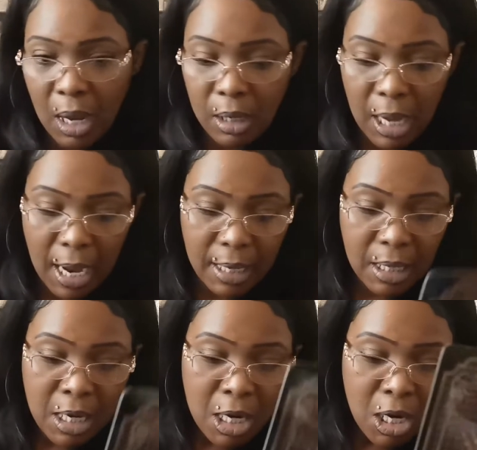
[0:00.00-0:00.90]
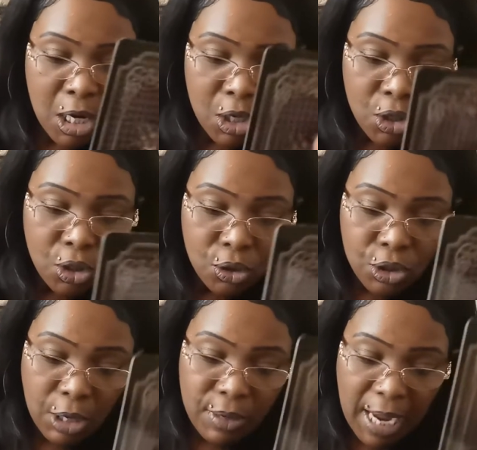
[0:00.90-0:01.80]
Okay,
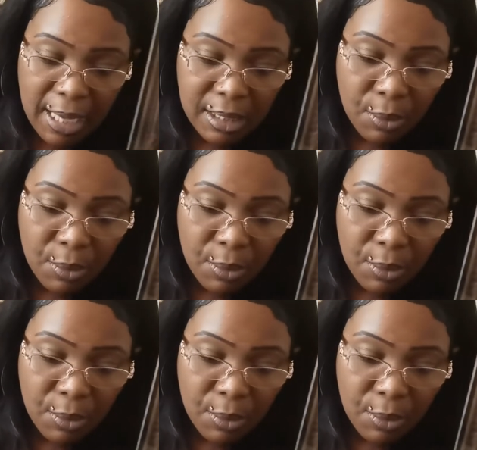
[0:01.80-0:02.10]
so yeah,